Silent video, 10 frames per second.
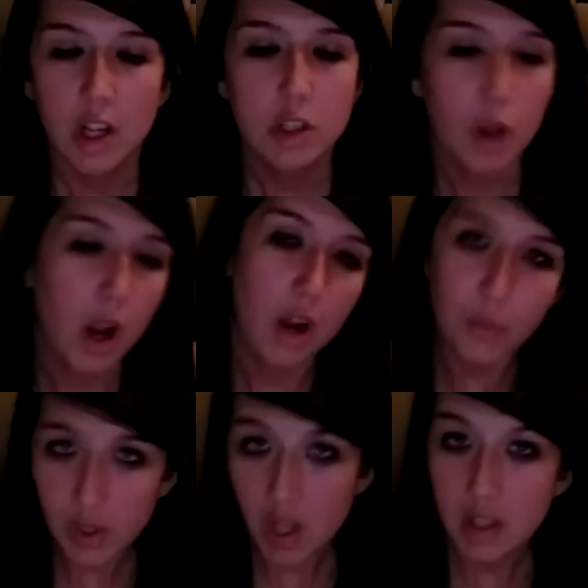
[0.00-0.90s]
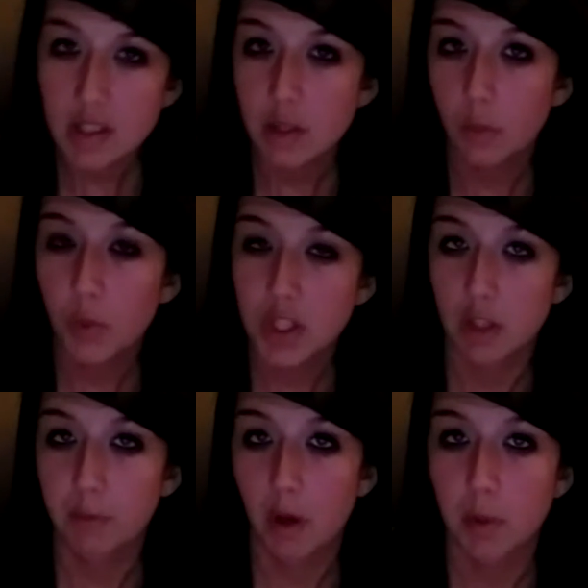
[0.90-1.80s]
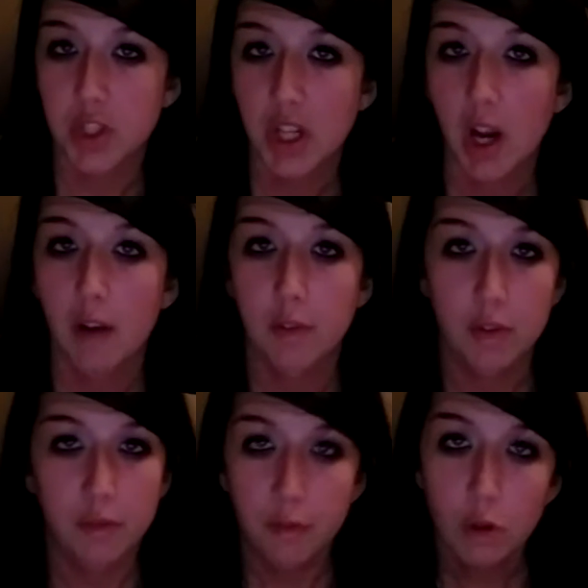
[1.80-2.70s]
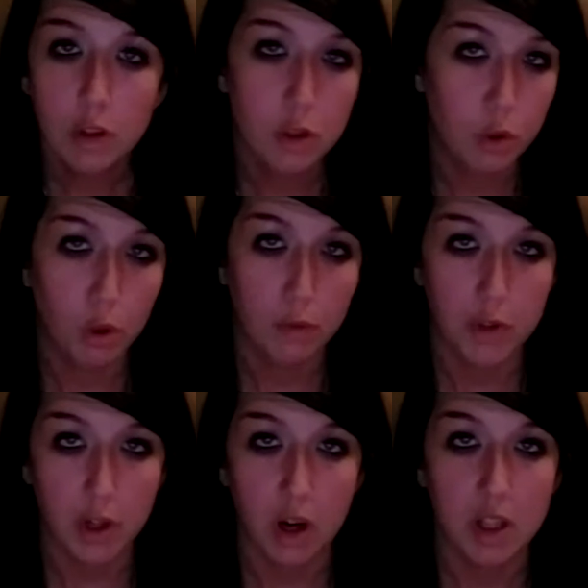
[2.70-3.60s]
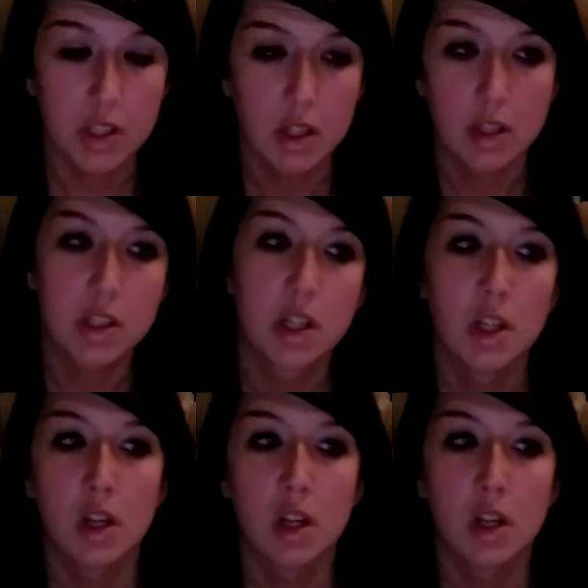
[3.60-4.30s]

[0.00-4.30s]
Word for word: so I, I realized with self-publishing, I have full control over the content,